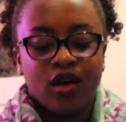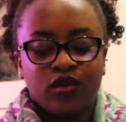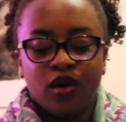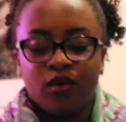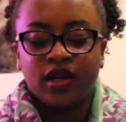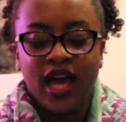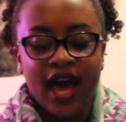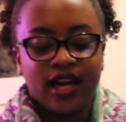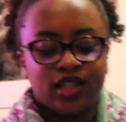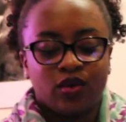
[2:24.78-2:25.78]
No one
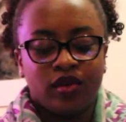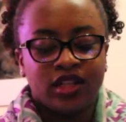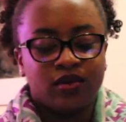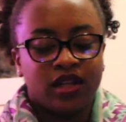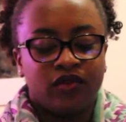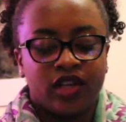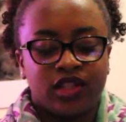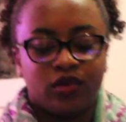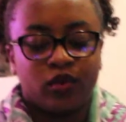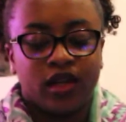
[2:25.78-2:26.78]
has 20-20
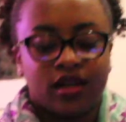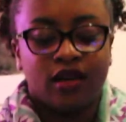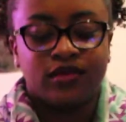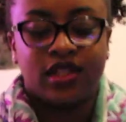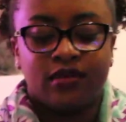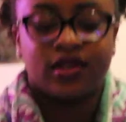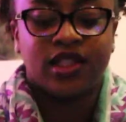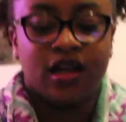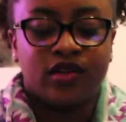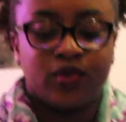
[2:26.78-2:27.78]
vision when it comes to
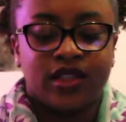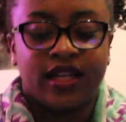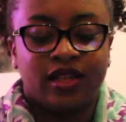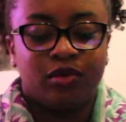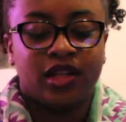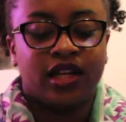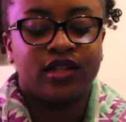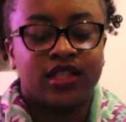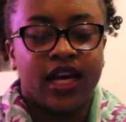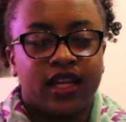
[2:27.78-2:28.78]
themselves. We tend to be
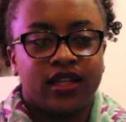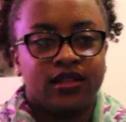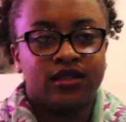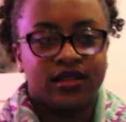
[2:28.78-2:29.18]
nearsighted.